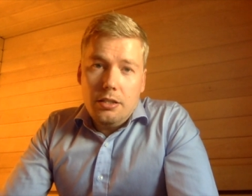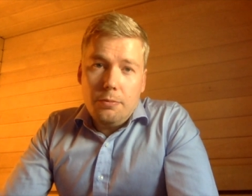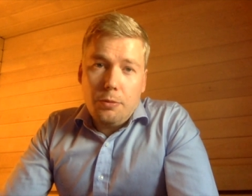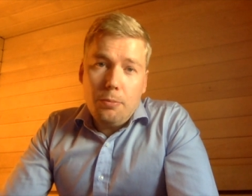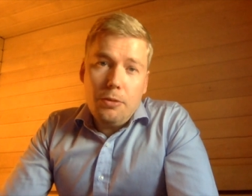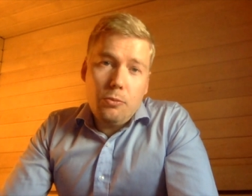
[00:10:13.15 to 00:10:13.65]

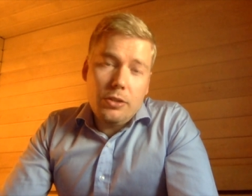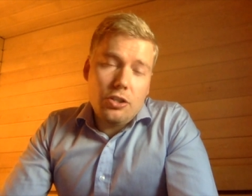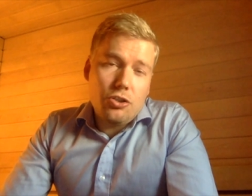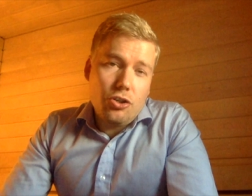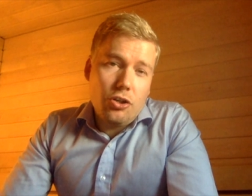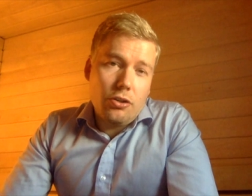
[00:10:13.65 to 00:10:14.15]
The problem with
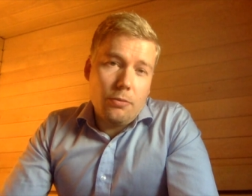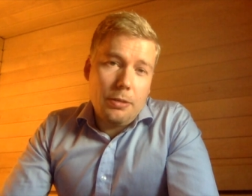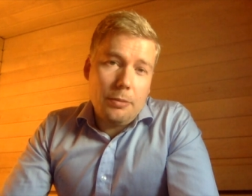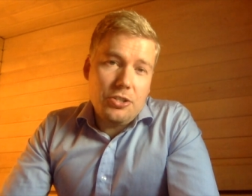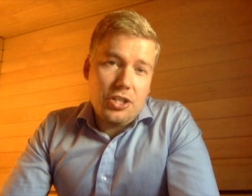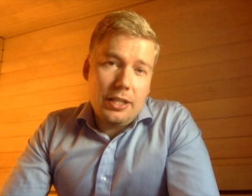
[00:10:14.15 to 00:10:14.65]
the journal
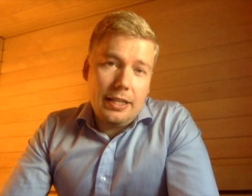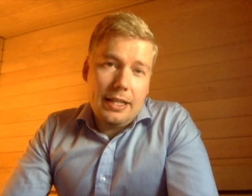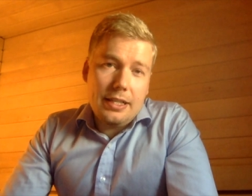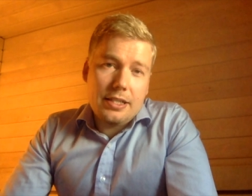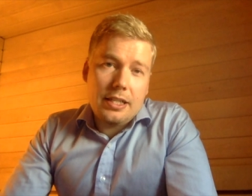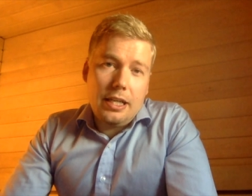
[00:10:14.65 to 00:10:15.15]
publishing
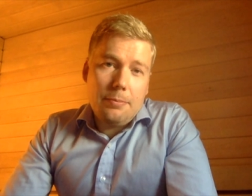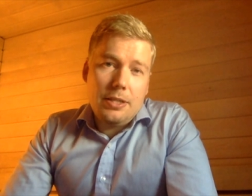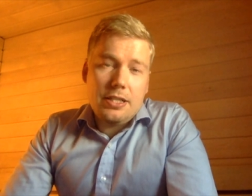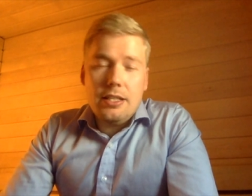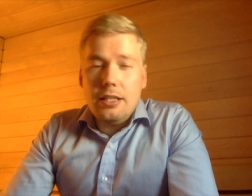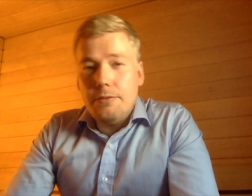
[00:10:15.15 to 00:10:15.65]
landscape
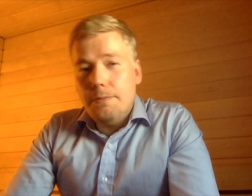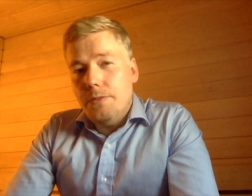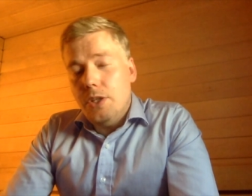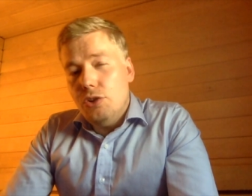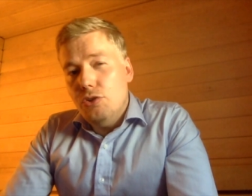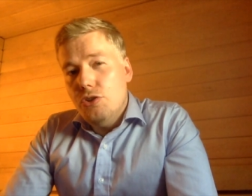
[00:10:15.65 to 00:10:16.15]
is that
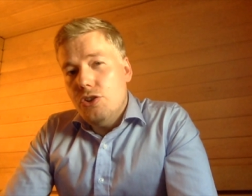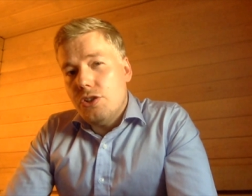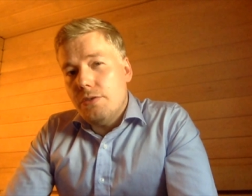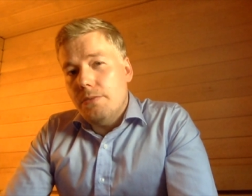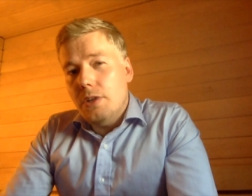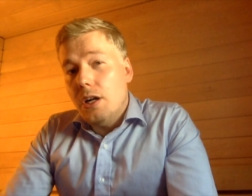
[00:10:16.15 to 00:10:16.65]
the
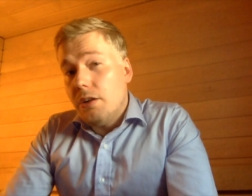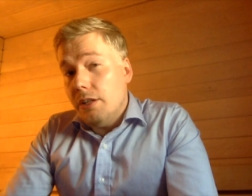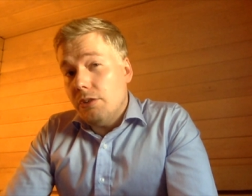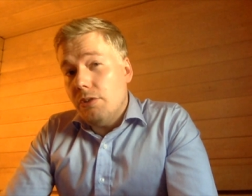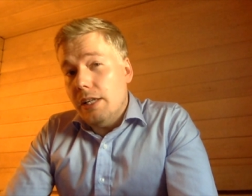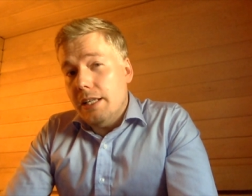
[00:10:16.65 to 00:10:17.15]
goods
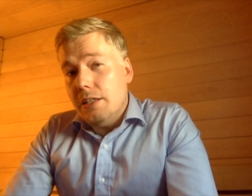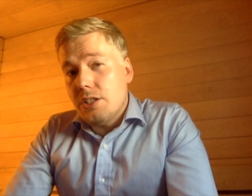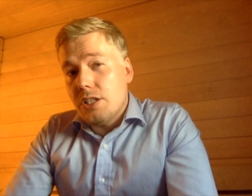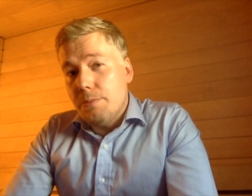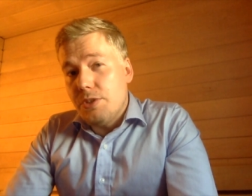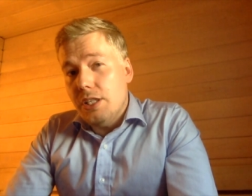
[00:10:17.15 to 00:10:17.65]
aren't really
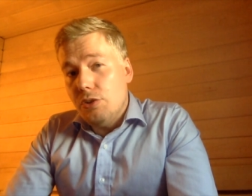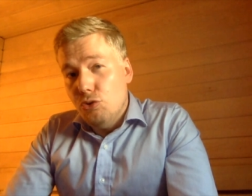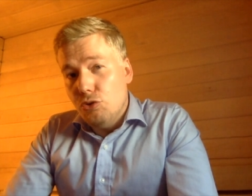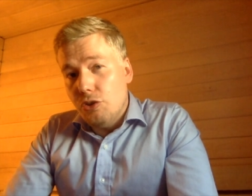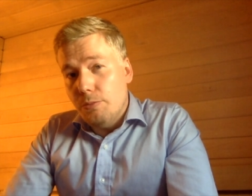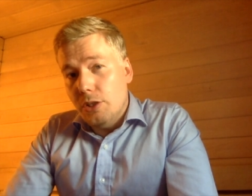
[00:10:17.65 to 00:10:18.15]

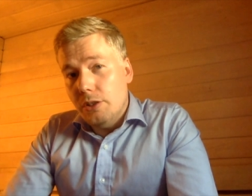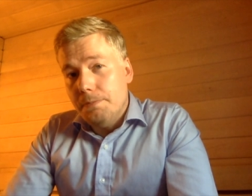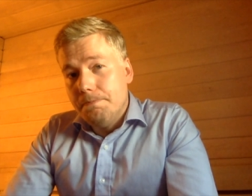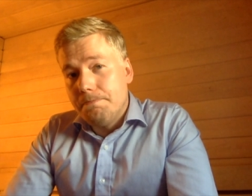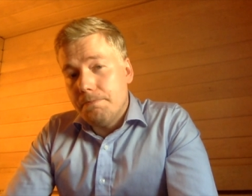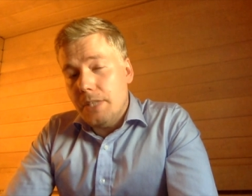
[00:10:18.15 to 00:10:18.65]
substitutable
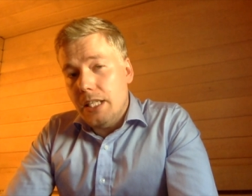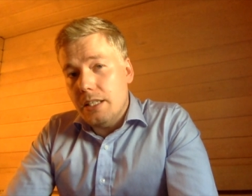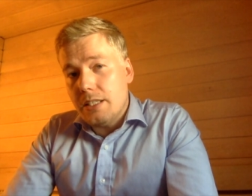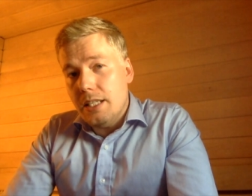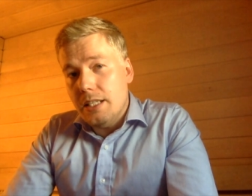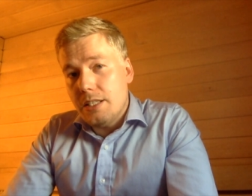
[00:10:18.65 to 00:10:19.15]
in
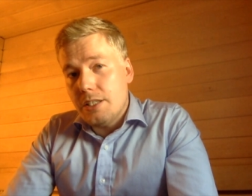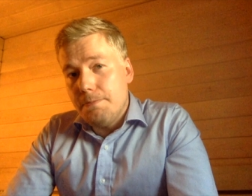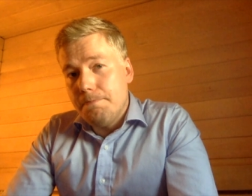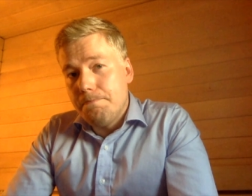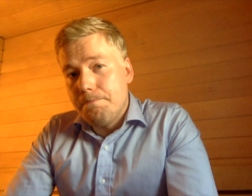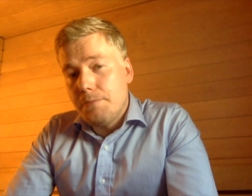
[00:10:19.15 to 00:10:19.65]
a
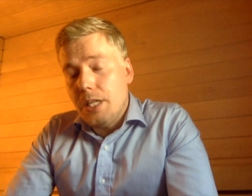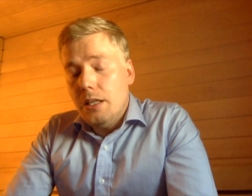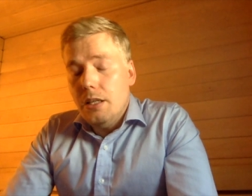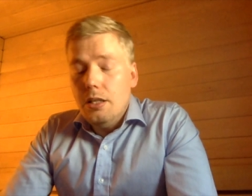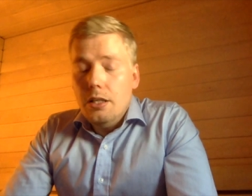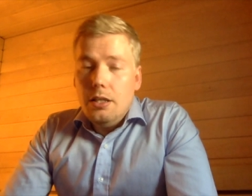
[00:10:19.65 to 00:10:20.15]
sense.
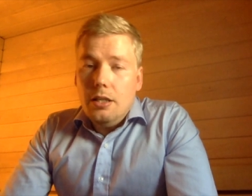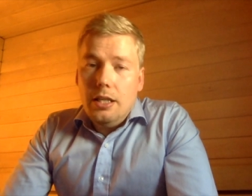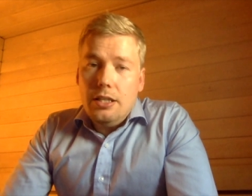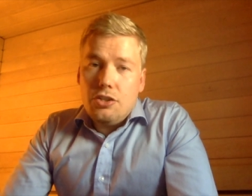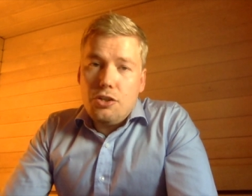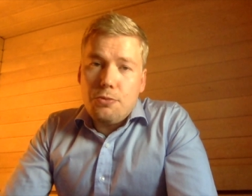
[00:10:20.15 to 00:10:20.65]

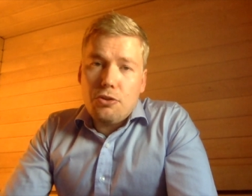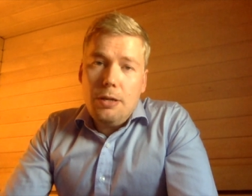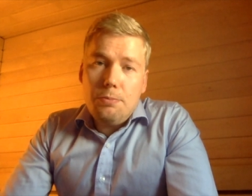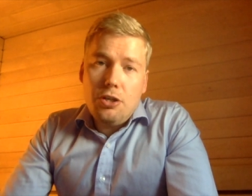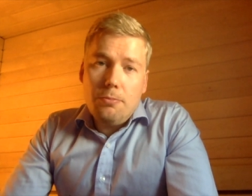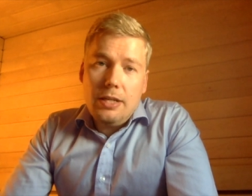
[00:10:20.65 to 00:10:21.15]
In the
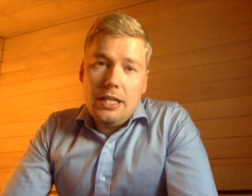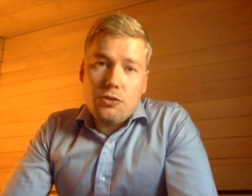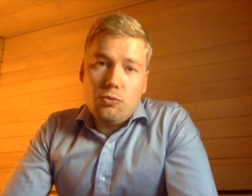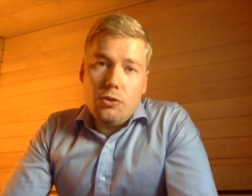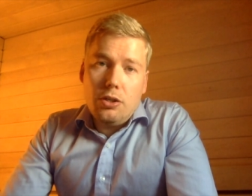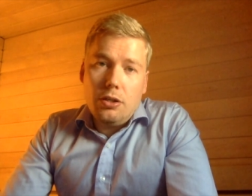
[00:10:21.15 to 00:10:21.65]
subscription
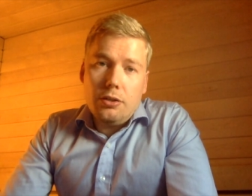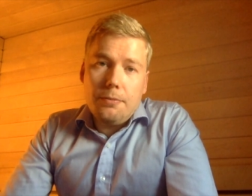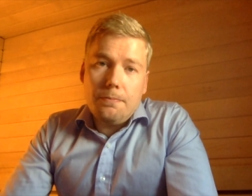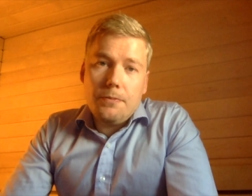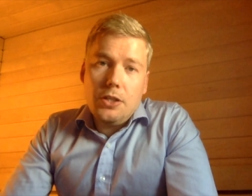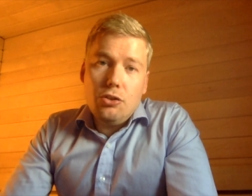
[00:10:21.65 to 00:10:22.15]
based world,
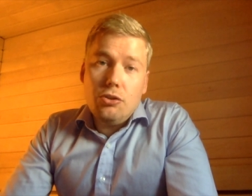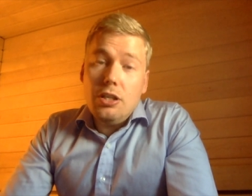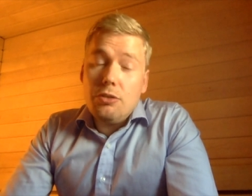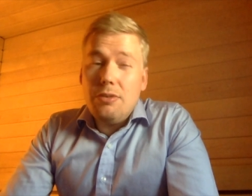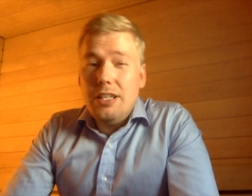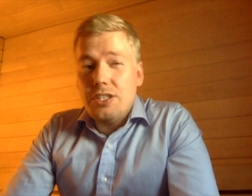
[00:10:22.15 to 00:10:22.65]
you
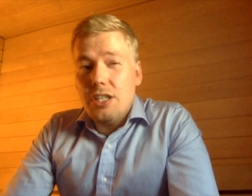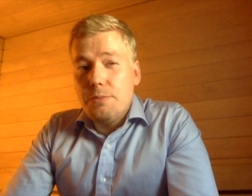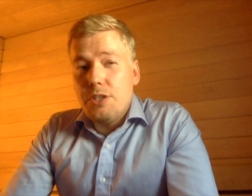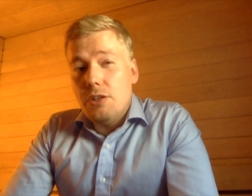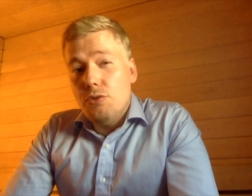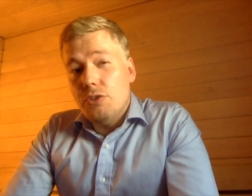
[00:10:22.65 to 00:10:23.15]
couldn't really
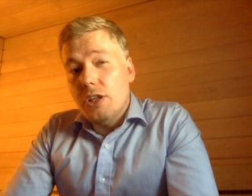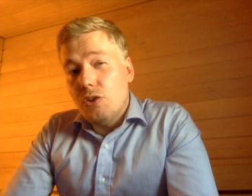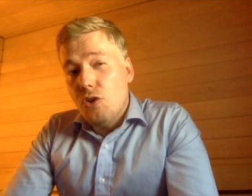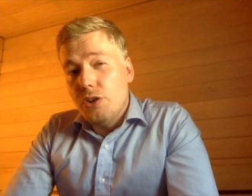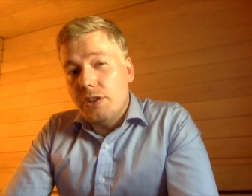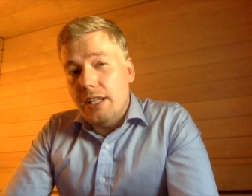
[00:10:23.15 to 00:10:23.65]
substitute the
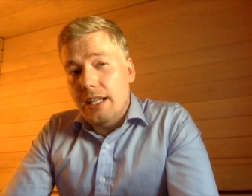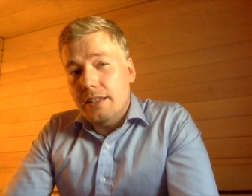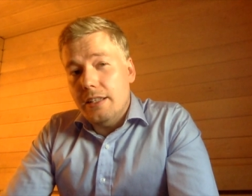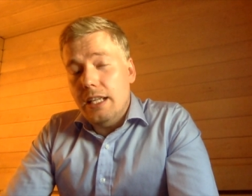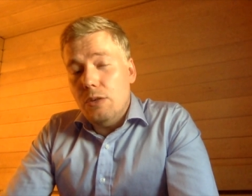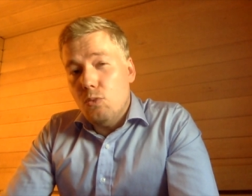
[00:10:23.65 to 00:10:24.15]

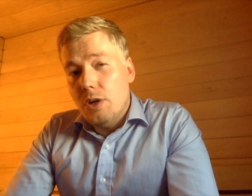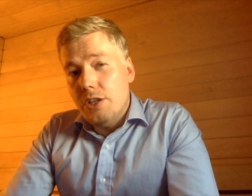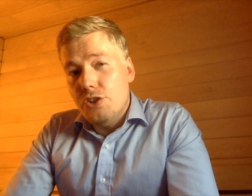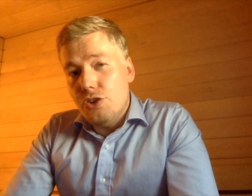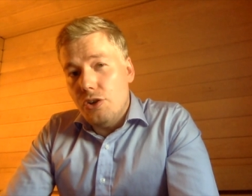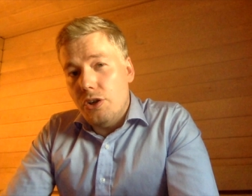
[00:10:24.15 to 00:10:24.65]
content in
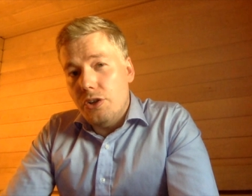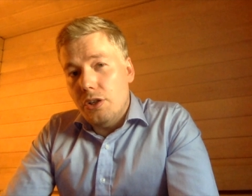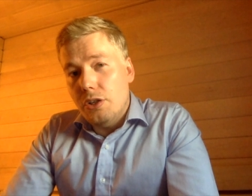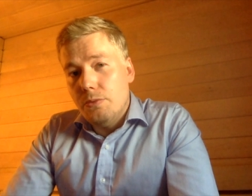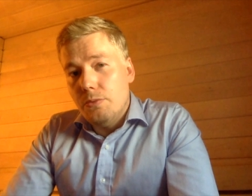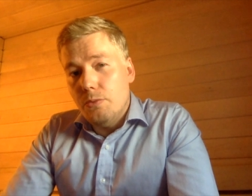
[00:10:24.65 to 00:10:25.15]
one
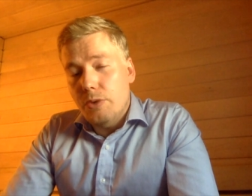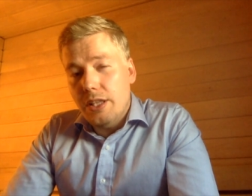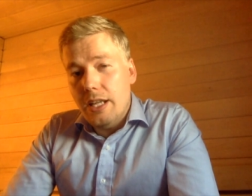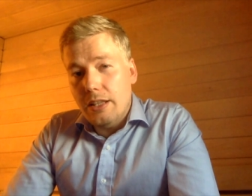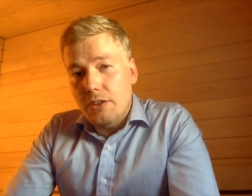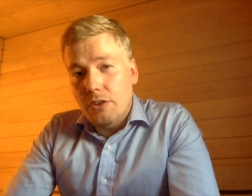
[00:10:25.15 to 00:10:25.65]
journal
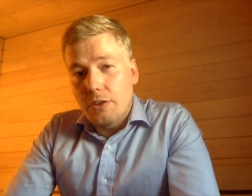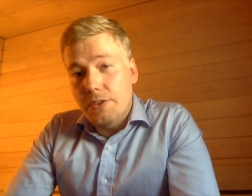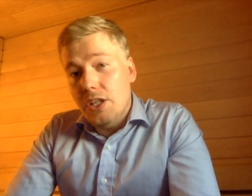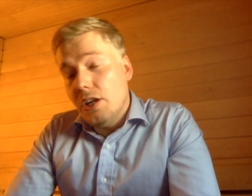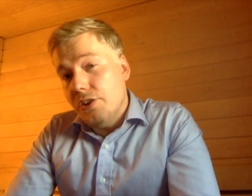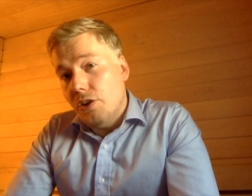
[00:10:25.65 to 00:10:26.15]
with that
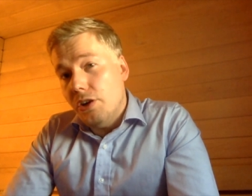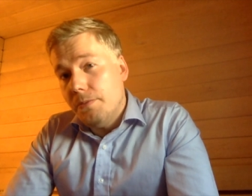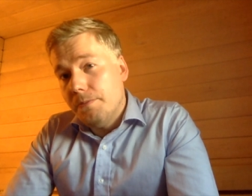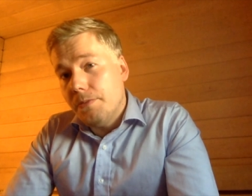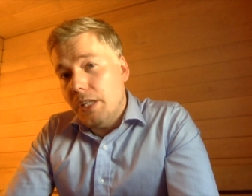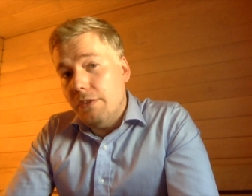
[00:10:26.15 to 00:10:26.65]
of the
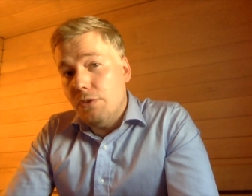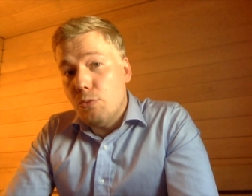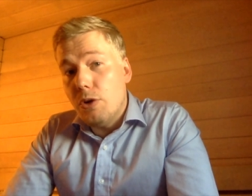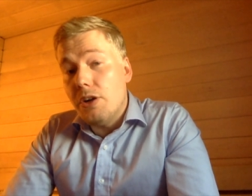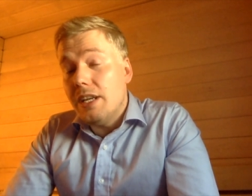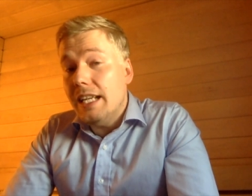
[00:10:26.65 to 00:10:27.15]
other if
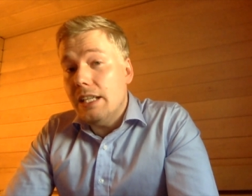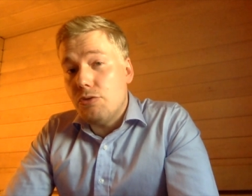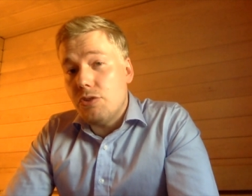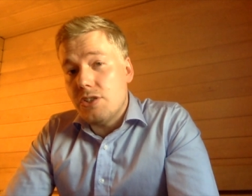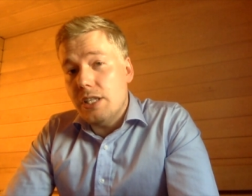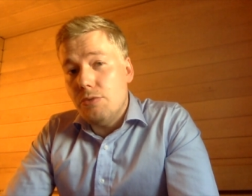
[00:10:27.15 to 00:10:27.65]
you were an
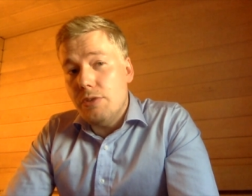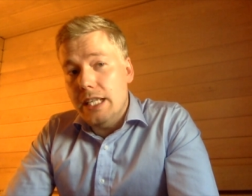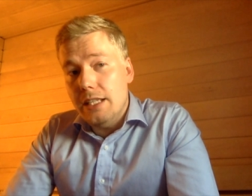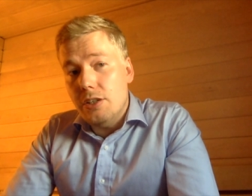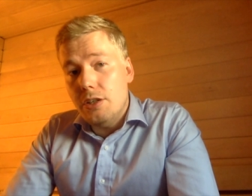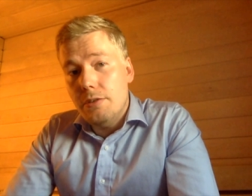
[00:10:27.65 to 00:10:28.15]
interested
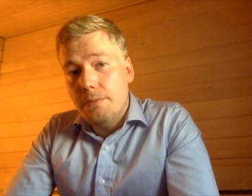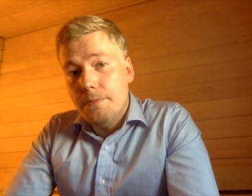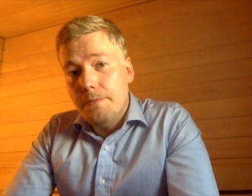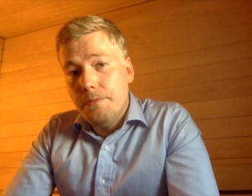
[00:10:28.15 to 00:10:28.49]
reader.